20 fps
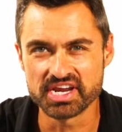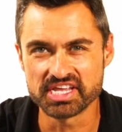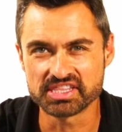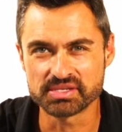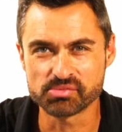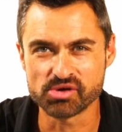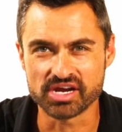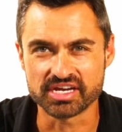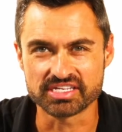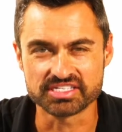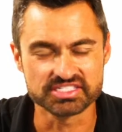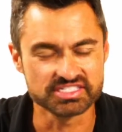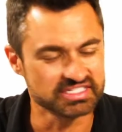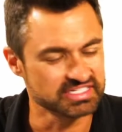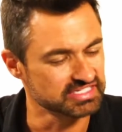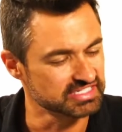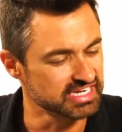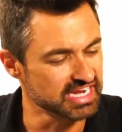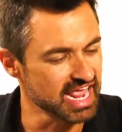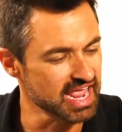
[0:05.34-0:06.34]
Hit the Bricks.
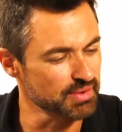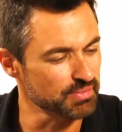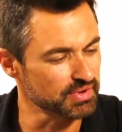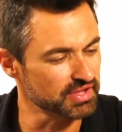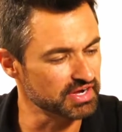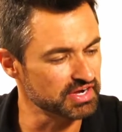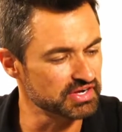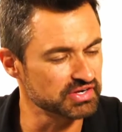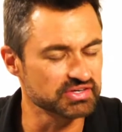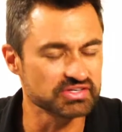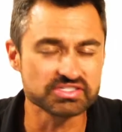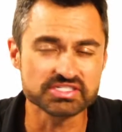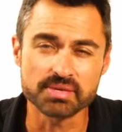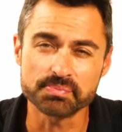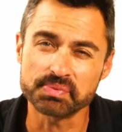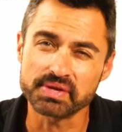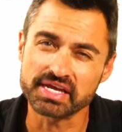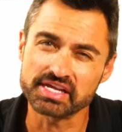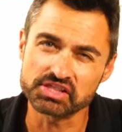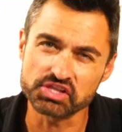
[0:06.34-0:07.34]
Today we're going to do
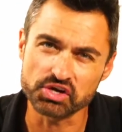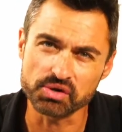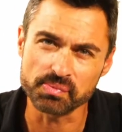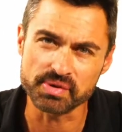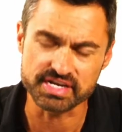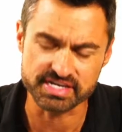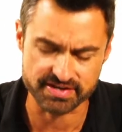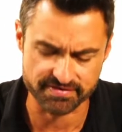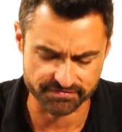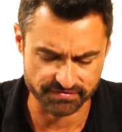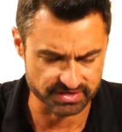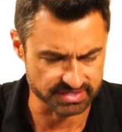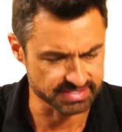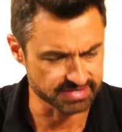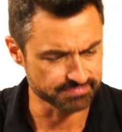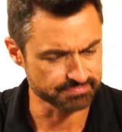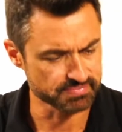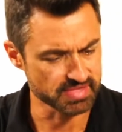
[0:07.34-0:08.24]
something a little bit different.